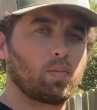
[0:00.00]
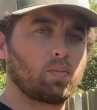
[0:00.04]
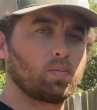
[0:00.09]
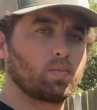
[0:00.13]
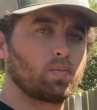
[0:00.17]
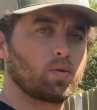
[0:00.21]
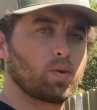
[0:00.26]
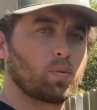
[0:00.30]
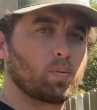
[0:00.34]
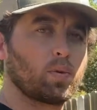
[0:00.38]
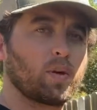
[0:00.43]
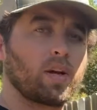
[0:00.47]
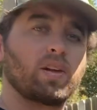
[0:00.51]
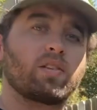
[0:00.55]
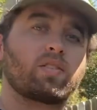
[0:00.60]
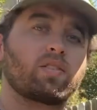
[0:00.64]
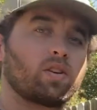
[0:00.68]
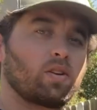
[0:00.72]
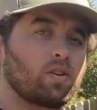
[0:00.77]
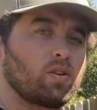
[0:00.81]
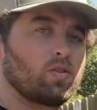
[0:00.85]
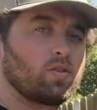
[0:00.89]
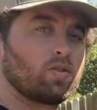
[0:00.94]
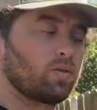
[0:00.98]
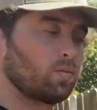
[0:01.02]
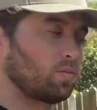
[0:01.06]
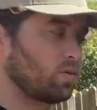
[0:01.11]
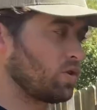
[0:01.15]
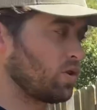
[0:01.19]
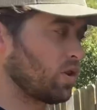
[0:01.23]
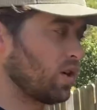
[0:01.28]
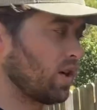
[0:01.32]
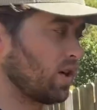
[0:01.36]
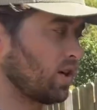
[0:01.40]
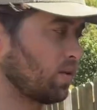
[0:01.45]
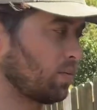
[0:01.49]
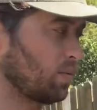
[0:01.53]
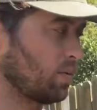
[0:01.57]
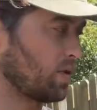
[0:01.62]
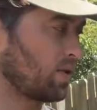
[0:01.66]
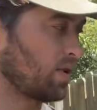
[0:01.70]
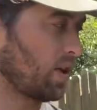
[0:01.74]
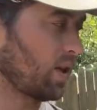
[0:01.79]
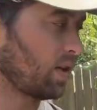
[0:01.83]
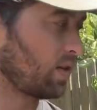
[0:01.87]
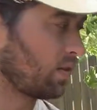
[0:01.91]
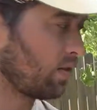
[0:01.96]
the plants could use some shade to
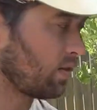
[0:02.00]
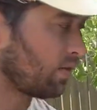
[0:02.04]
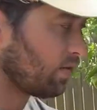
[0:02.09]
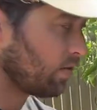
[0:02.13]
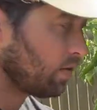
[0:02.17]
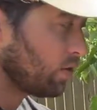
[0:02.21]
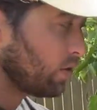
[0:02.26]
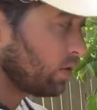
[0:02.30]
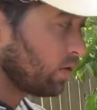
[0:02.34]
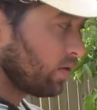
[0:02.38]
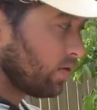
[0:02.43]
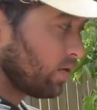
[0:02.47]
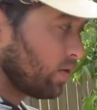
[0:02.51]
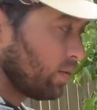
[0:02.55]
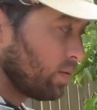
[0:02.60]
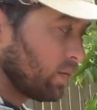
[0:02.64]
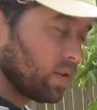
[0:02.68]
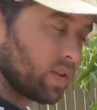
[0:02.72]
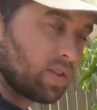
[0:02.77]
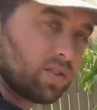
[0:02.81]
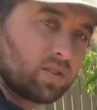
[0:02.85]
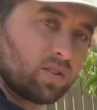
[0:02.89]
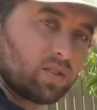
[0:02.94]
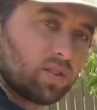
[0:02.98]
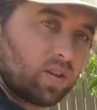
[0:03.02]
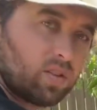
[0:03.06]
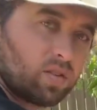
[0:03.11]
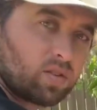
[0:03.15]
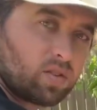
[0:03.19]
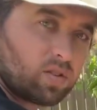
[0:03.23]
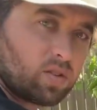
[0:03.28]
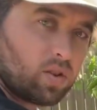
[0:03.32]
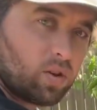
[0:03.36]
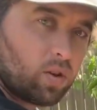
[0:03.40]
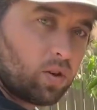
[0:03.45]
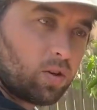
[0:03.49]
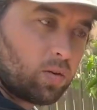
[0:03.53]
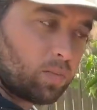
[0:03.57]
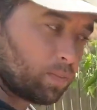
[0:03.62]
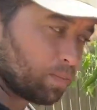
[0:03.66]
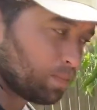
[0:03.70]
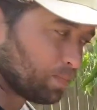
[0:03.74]
protect the fruit from this sun scald.